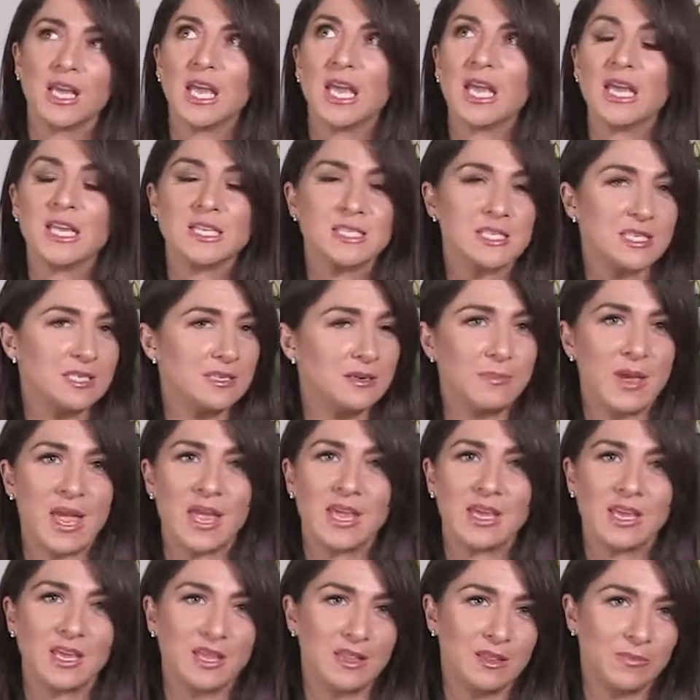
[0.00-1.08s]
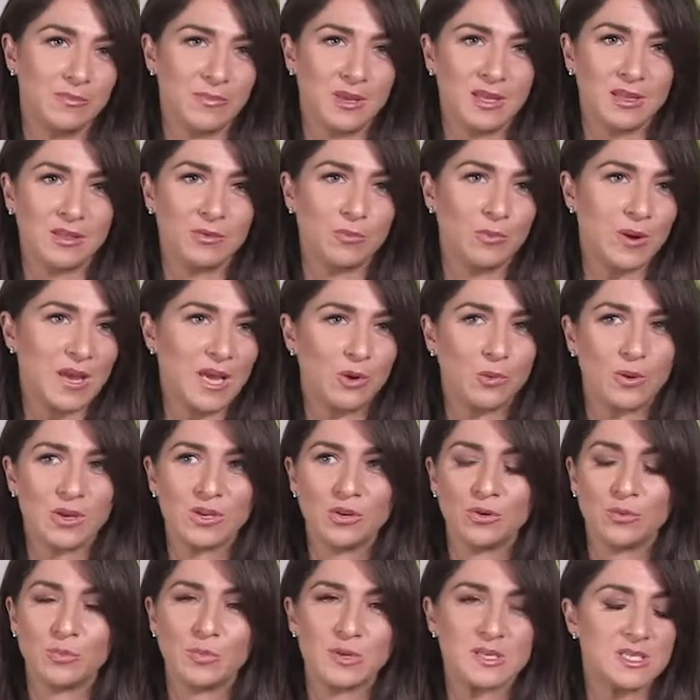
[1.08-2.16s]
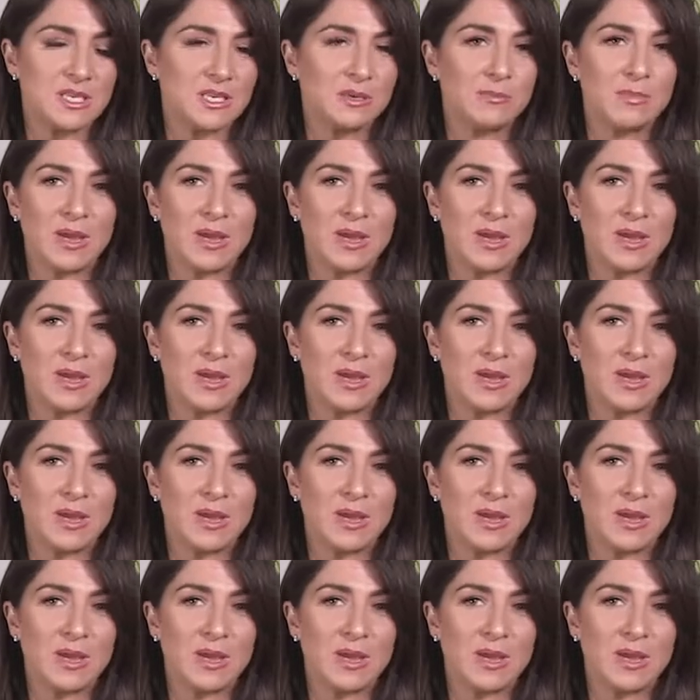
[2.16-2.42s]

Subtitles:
easy to make in the week when you're busy,